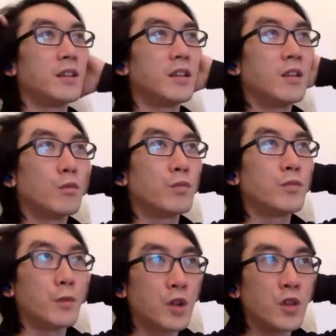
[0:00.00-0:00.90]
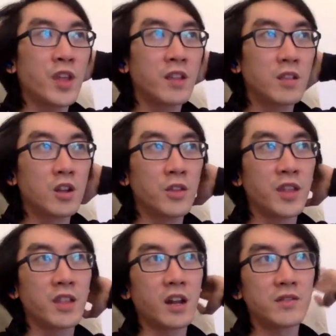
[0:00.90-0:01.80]
the good
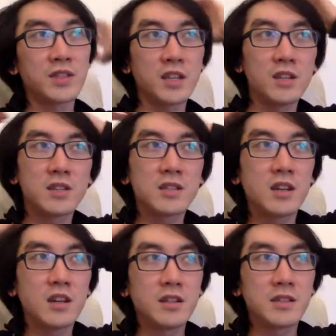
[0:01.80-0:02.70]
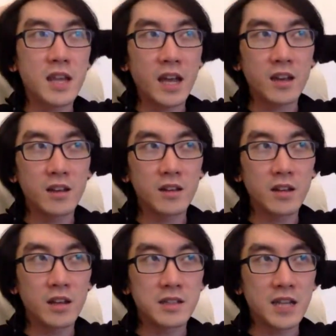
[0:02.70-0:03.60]
thing that I've seen this year is that
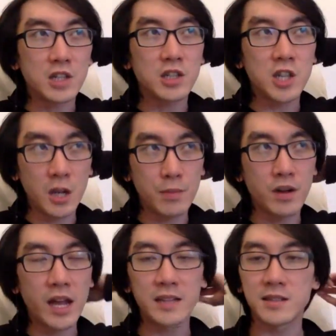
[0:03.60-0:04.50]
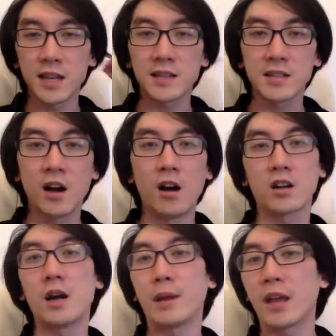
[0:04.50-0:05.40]
cheaper headsets are
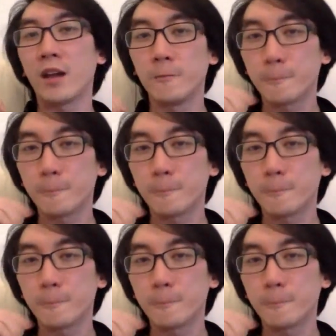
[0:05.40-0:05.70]
coming out.